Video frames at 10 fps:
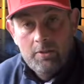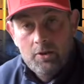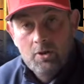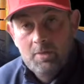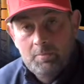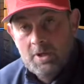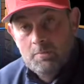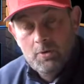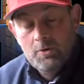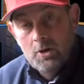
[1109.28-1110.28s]
The only
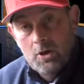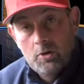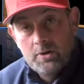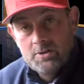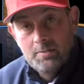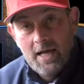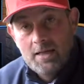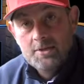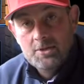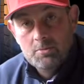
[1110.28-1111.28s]
people that are going to be
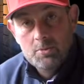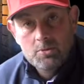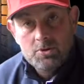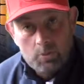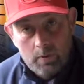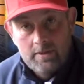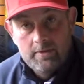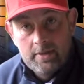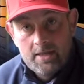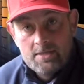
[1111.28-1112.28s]
eligible to
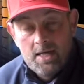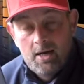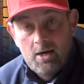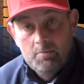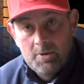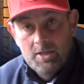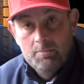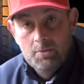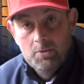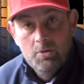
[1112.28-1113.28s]
win this are
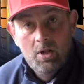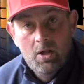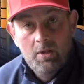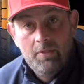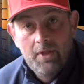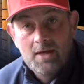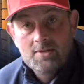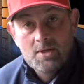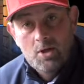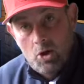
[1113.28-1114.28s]
people
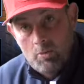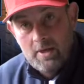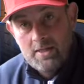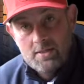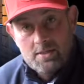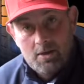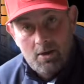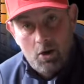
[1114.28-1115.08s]
that comment